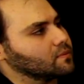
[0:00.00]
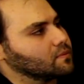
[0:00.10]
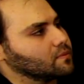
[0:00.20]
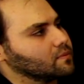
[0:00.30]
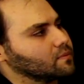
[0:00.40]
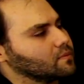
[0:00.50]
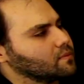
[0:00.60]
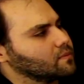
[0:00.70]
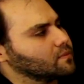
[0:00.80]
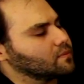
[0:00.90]

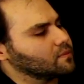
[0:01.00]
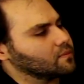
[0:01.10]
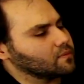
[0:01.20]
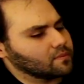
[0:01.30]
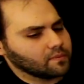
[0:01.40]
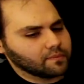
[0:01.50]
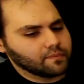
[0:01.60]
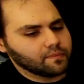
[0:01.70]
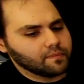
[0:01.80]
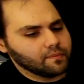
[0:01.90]

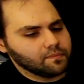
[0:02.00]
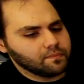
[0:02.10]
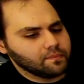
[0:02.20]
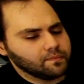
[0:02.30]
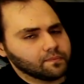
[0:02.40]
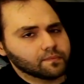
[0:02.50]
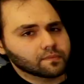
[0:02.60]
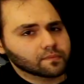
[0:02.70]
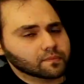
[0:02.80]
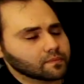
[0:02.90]

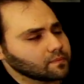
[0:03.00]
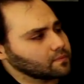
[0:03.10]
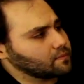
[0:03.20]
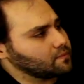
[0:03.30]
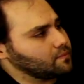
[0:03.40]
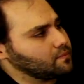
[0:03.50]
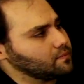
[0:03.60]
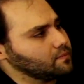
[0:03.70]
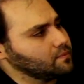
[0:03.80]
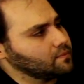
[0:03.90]

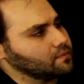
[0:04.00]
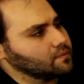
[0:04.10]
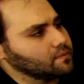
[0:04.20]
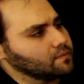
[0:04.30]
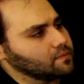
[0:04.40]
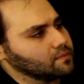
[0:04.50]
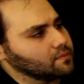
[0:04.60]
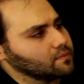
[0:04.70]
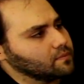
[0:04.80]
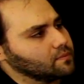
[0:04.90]

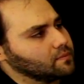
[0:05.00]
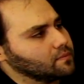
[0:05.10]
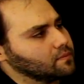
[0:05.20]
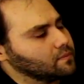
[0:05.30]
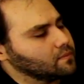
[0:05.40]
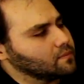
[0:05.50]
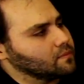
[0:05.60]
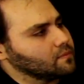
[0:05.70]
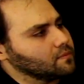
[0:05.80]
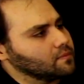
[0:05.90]

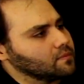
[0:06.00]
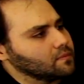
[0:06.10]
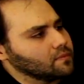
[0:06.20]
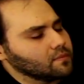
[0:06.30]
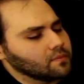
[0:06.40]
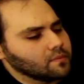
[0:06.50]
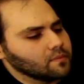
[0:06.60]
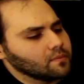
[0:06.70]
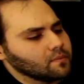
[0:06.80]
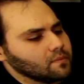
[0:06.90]

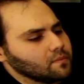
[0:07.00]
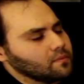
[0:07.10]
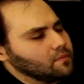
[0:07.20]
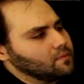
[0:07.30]
(not speaking)